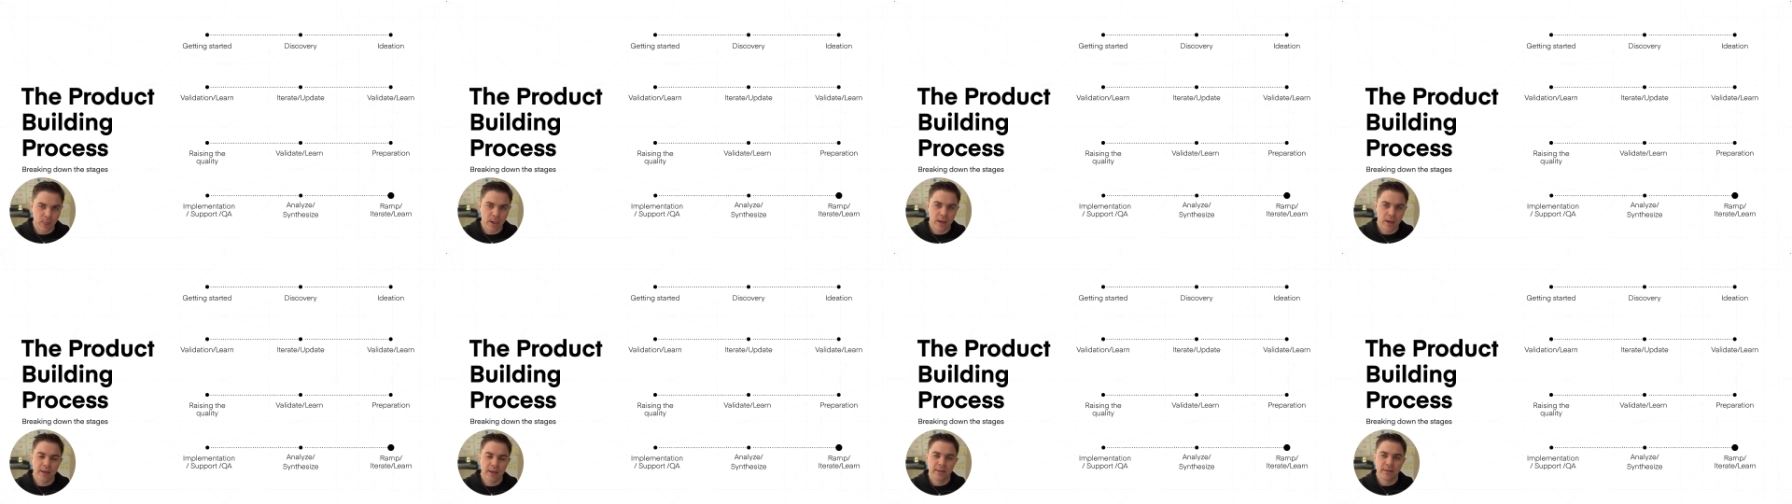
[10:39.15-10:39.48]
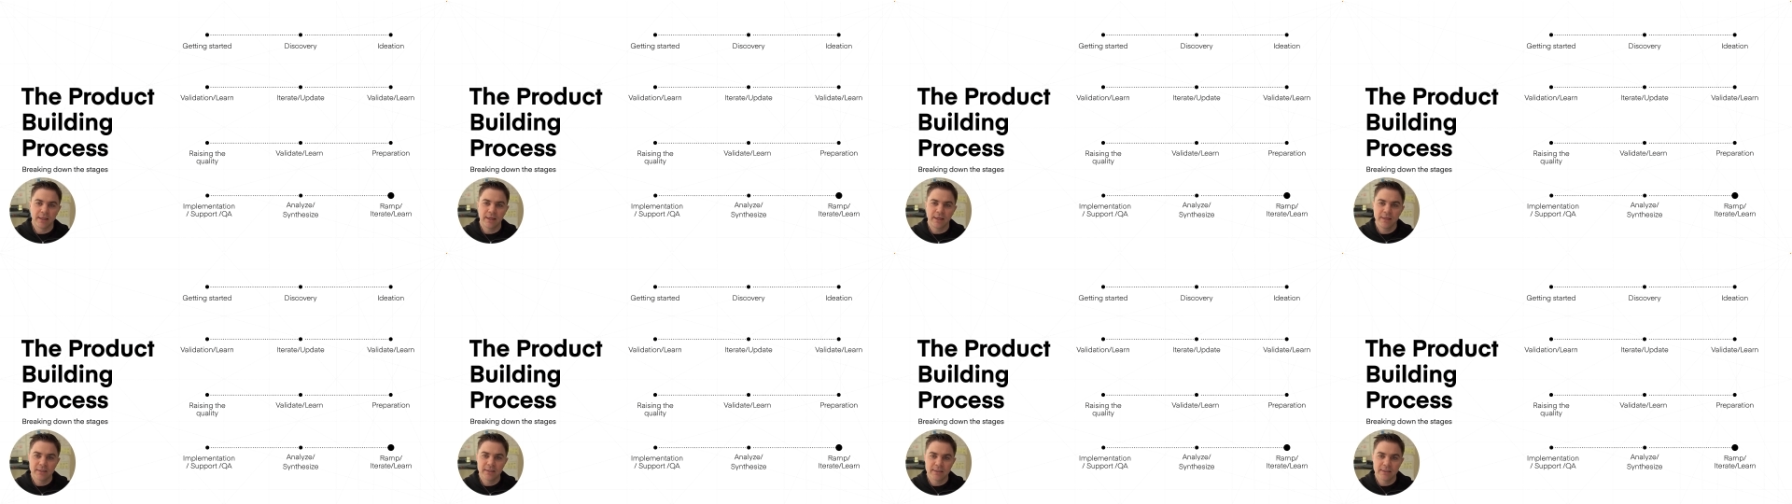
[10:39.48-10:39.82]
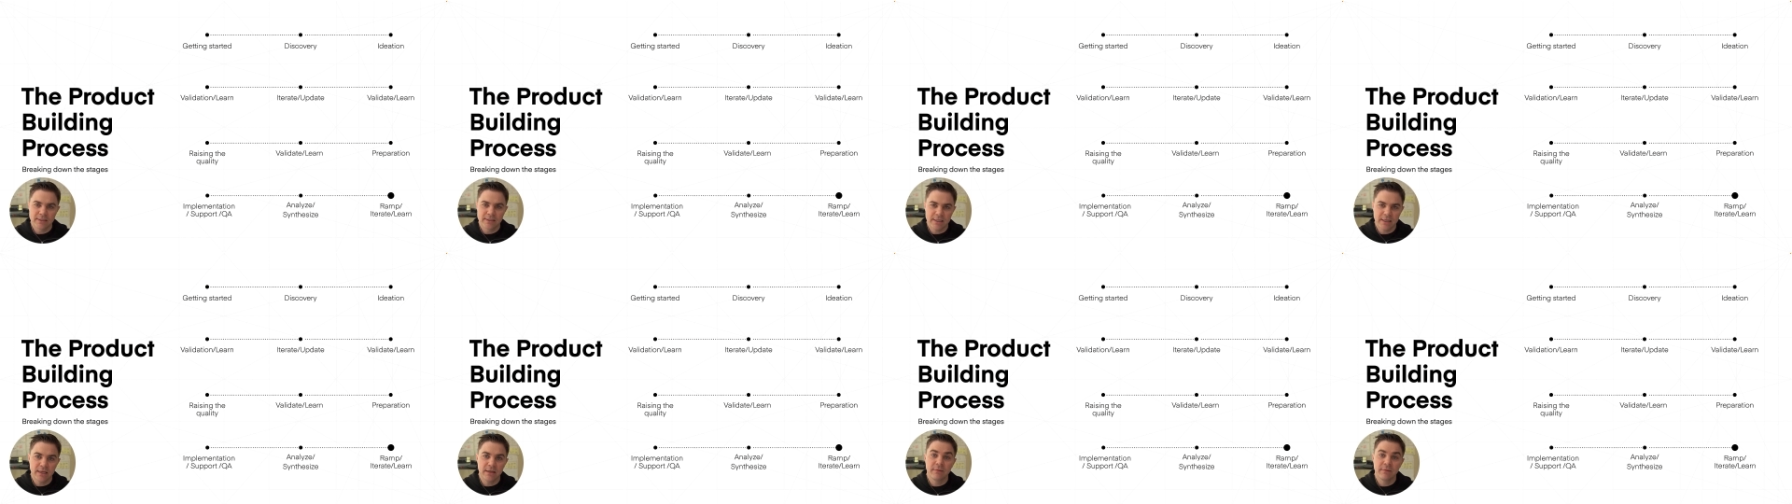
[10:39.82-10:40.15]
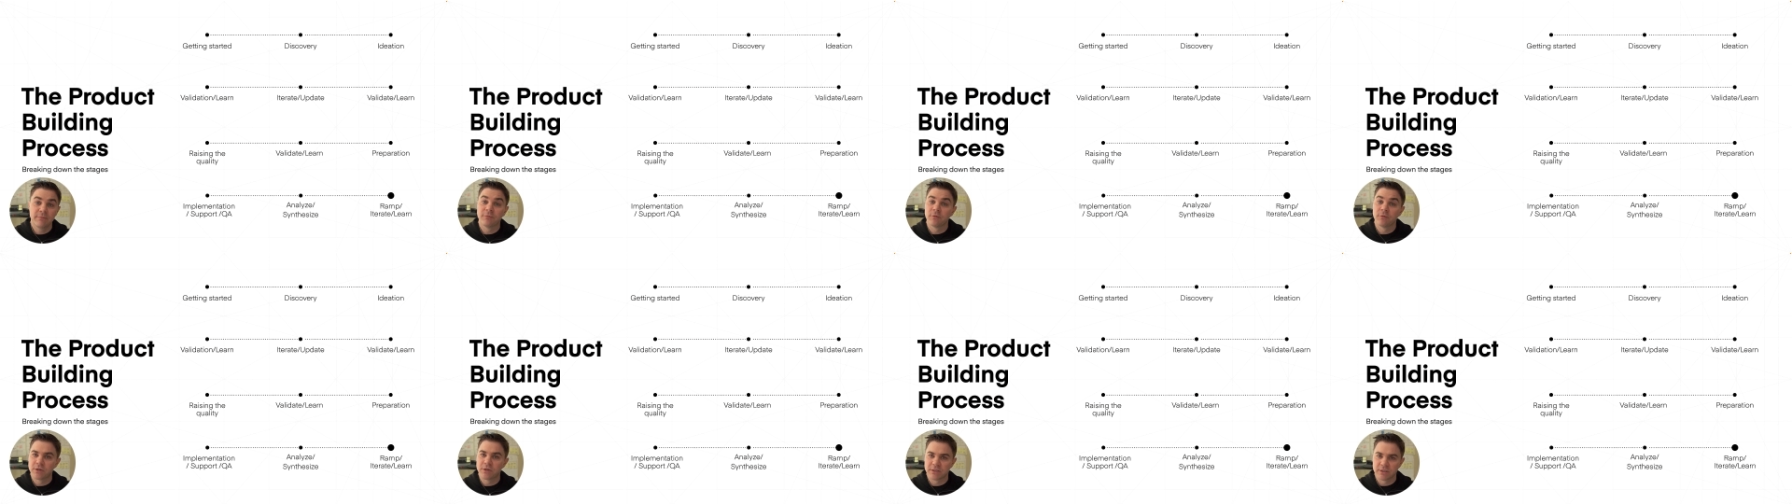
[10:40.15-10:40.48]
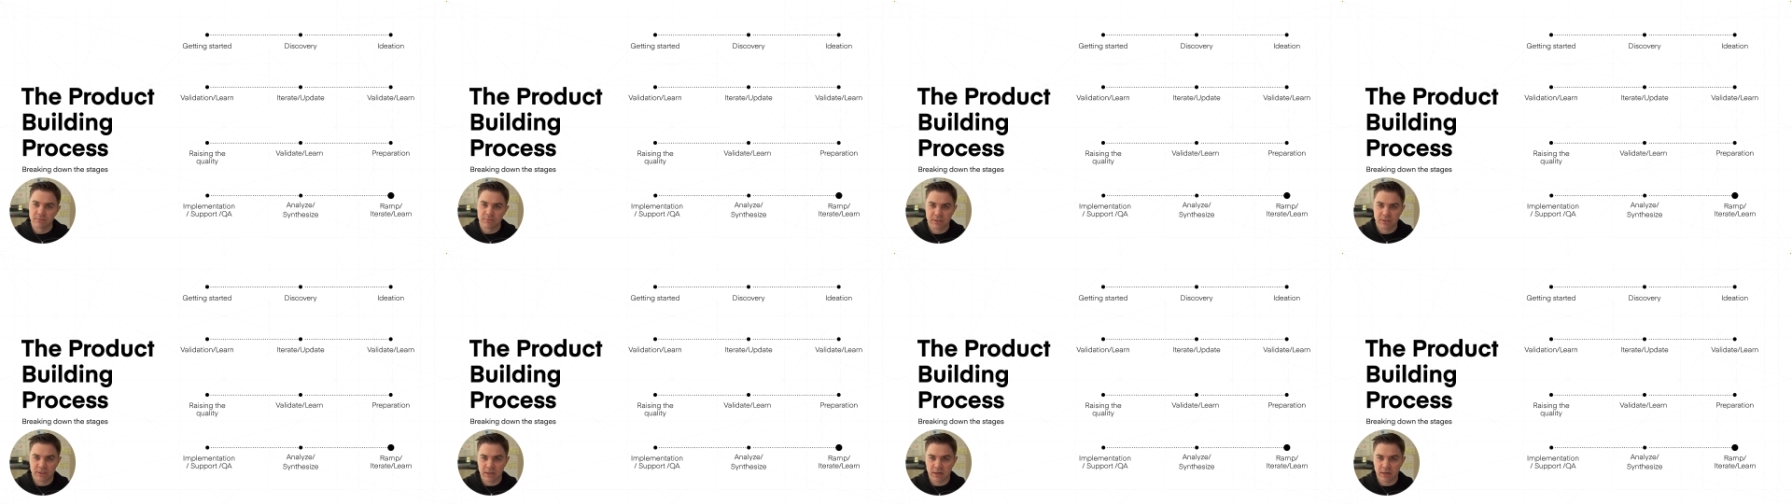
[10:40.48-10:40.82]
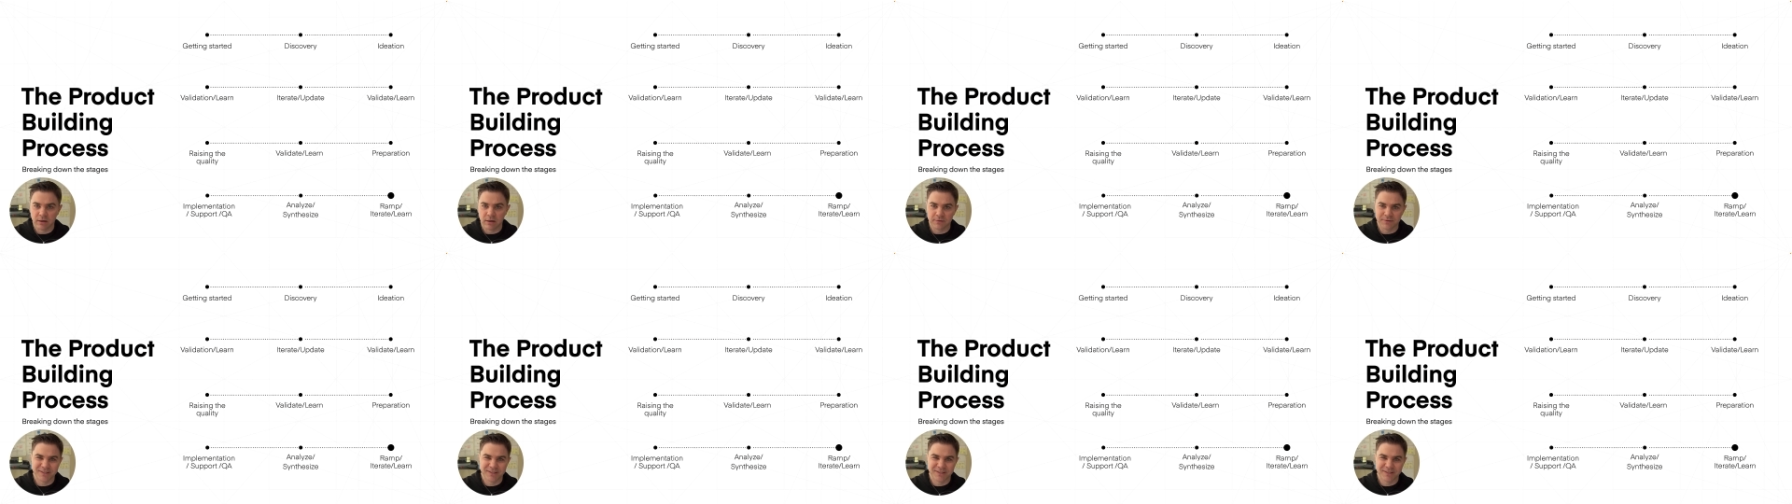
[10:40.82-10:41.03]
letting the team voice themselves.